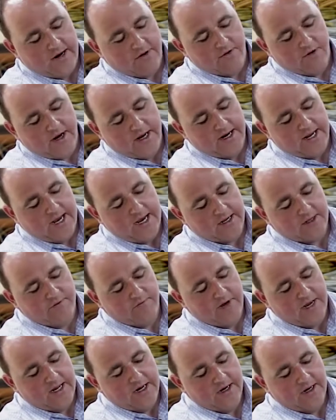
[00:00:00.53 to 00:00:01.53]
grinder
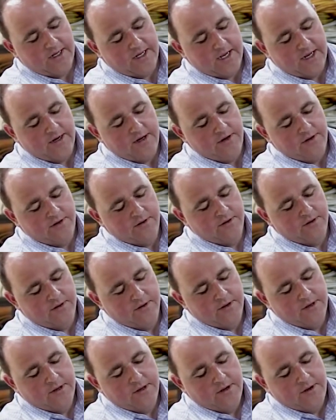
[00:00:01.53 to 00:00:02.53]
activated again,
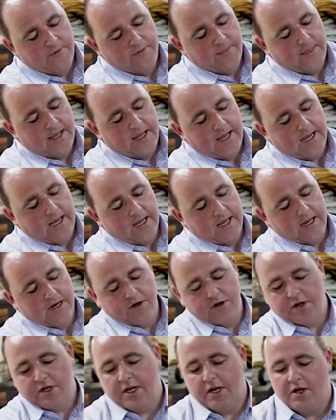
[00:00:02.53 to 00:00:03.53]
and
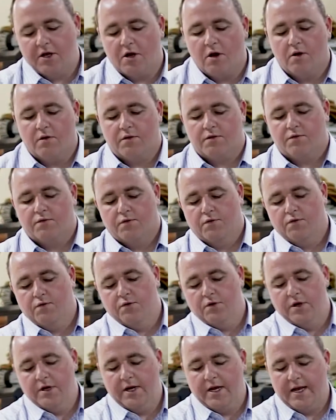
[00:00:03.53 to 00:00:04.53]
going to go
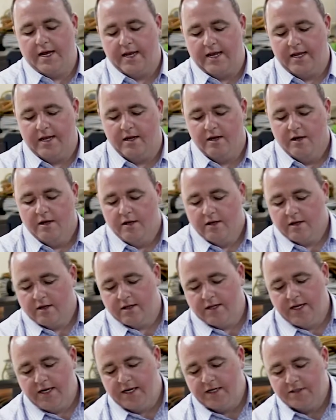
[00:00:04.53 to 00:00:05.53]
through a
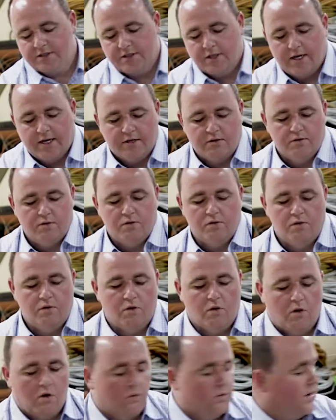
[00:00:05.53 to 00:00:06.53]
cleaning cycle
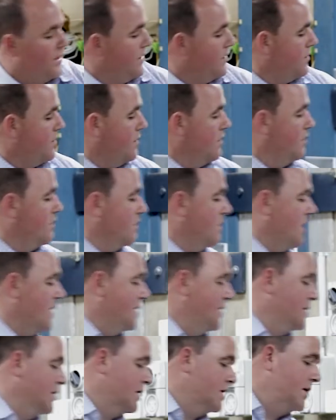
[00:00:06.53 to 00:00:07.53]
with
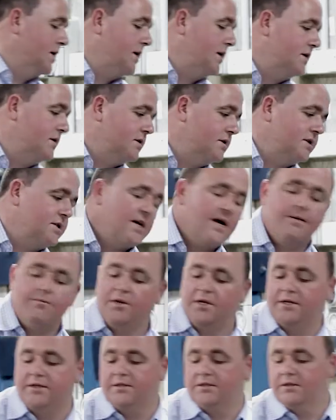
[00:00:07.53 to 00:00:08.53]
Grinder Clean
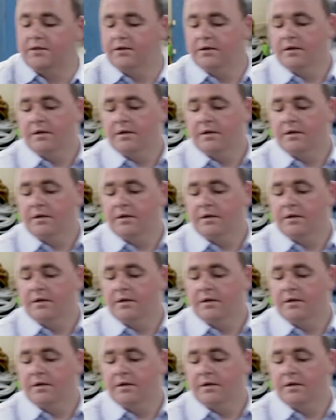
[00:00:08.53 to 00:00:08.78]
tablets.